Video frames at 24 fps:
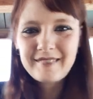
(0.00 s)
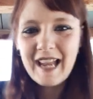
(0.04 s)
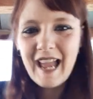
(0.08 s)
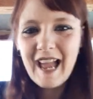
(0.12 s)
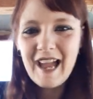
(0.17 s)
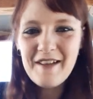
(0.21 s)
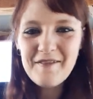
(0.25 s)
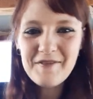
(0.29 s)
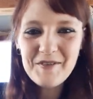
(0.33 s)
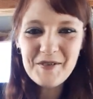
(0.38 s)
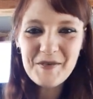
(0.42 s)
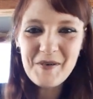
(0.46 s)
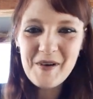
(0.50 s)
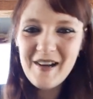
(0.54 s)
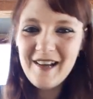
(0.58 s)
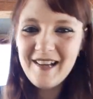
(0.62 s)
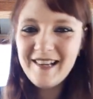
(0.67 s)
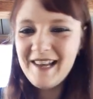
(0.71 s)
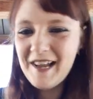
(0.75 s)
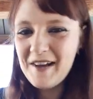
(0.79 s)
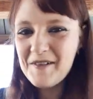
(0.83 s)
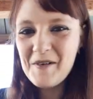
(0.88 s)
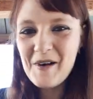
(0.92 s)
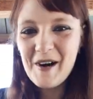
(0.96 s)
Hi
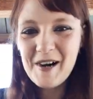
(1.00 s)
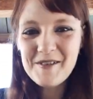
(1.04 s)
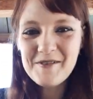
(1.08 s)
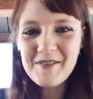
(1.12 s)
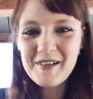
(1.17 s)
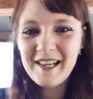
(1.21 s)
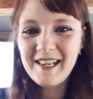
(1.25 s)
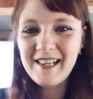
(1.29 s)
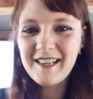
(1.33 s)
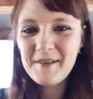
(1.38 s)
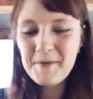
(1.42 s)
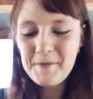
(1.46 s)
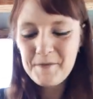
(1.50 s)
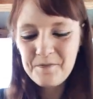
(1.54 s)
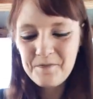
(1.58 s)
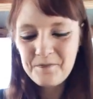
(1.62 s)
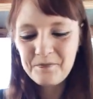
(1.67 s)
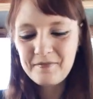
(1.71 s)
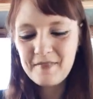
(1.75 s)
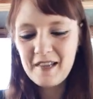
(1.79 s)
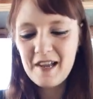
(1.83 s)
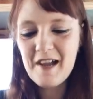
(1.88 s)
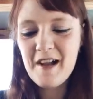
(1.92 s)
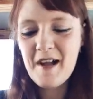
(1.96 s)
everyone, how are we?
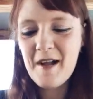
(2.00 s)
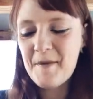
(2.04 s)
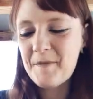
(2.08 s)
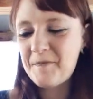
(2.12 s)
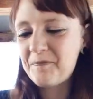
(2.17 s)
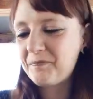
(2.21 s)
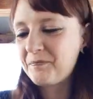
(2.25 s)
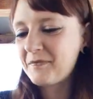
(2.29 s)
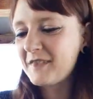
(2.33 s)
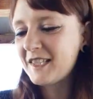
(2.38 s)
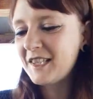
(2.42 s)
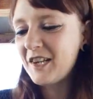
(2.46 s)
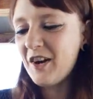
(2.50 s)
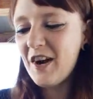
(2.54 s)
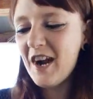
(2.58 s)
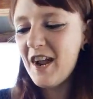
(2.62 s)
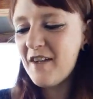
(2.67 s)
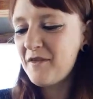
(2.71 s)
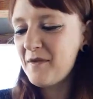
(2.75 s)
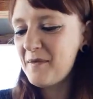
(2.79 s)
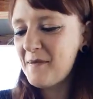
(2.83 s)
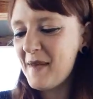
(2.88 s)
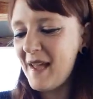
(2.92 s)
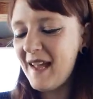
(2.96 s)
Sorry I
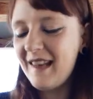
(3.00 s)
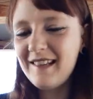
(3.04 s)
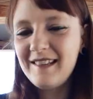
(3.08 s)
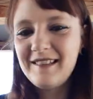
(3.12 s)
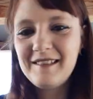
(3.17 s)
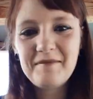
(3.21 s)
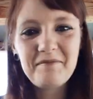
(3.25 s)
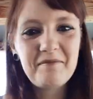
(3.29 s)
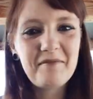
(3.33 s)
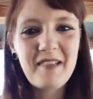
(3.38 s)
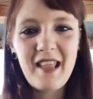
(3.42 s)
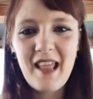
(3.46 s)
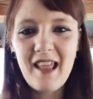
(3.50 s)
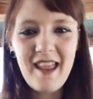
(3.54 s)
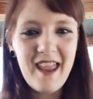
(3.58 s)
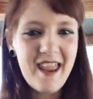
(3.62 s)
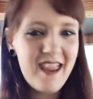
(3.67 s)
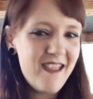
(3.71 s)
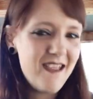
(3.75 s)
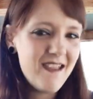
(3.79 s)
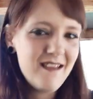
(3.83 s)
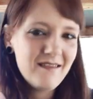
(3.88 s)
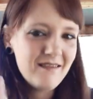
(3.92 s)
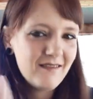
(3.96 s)
haven't been
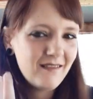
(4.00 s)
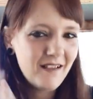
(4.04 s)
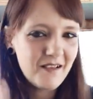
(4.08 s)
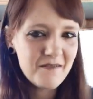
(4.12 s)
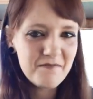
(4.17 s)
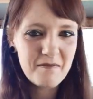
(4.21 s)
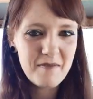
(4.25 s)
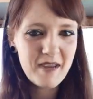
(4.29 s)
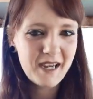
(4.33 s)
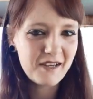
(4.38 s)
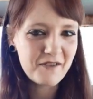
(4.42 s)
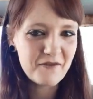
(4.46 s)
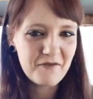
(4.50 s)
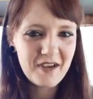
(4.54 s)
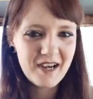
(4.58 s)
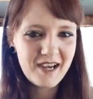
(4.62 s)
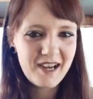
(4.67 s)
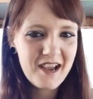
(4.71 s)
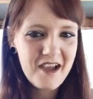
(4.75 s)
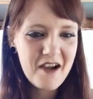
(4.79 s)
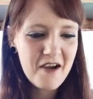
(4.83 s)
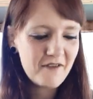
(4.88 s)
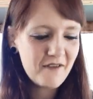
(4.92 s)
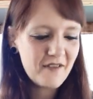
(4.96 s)
making a
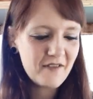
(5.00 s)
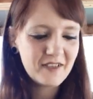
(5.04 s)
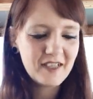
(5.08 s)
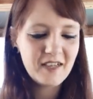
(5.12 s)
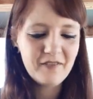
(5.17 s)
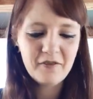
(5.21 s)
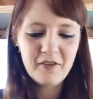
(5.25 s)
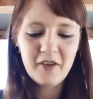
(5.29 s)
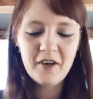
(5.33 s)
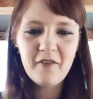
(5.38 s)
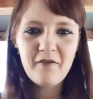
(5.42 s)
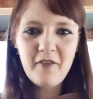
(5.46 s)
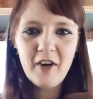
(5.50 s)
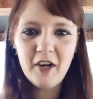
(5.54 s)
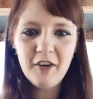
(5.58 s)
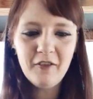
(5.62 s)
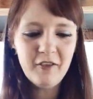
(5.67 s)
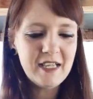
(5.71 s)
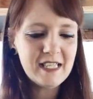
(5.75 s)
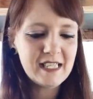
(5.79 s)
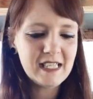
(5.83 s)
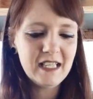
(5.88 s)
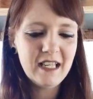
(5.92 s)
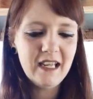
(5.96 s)
video for very
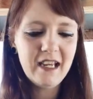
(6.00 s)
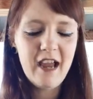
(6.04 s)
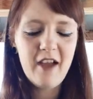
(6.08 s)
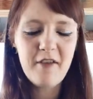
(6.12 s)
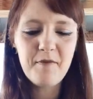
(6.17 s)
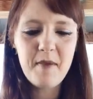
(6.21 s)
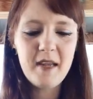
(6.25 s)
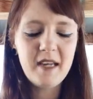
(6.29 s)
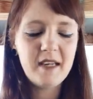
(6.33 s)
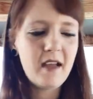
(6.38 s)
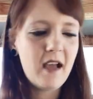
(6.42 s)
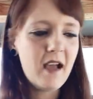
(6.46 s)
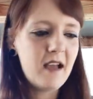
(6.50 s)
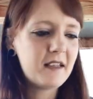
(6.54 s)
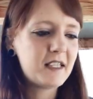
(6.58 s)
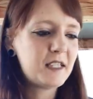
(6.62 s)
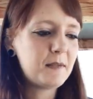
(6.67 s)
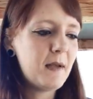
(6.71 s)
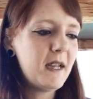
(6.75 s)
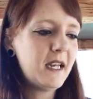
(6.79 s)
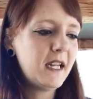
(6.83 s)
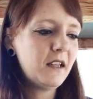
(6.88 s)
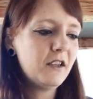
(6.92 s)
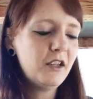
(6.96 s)
recently. I've been
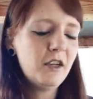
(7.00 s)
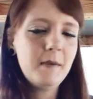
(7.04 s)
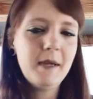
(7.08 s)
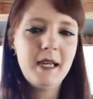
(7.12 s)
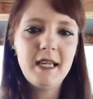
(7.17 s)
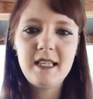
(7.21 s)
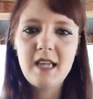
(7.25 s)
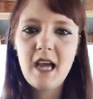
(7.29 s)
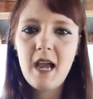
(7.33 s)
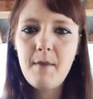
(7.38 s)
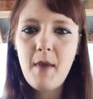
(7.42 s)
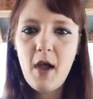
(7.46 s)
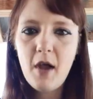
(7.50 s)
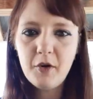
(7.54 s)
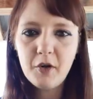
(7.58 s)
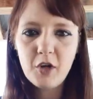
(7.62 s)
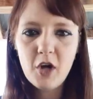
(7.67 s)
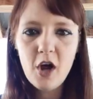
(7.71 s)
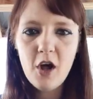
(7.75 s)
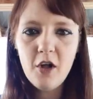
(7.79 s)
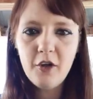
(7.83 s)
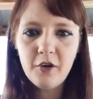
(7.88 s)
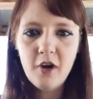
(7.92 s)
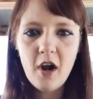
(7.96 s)
spending a little bit of time out in
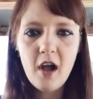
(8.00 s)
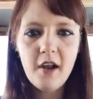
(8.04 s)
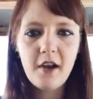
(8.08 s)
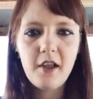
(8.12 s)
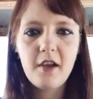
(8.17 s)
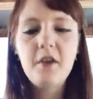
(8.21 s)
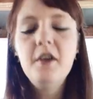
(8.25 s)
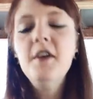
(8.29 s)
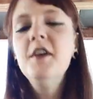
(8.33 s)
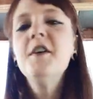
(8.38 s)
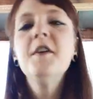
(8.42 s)
Colorado.